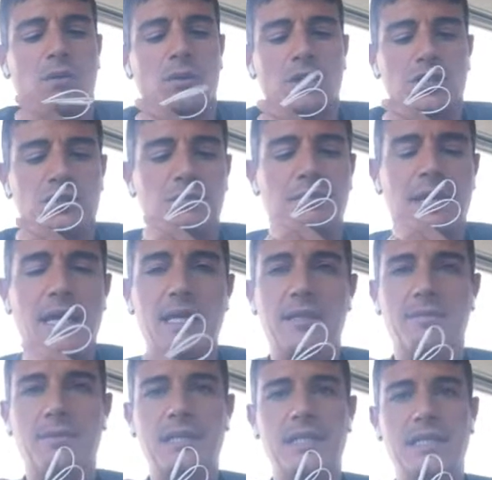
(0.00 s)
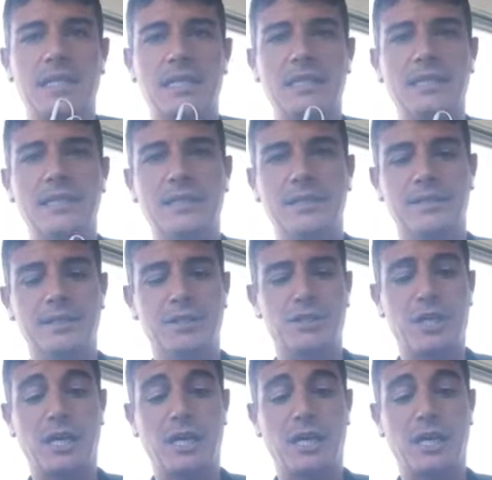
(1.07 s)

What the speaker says: which made basically the